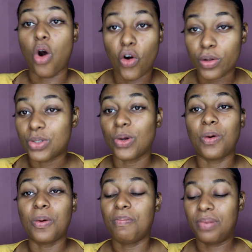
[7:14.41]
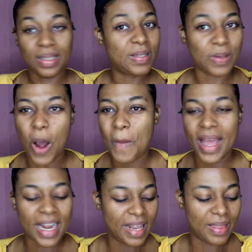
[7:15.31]
also please
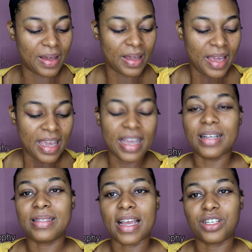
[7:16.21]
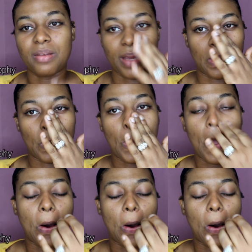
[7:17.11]
comment in the section below.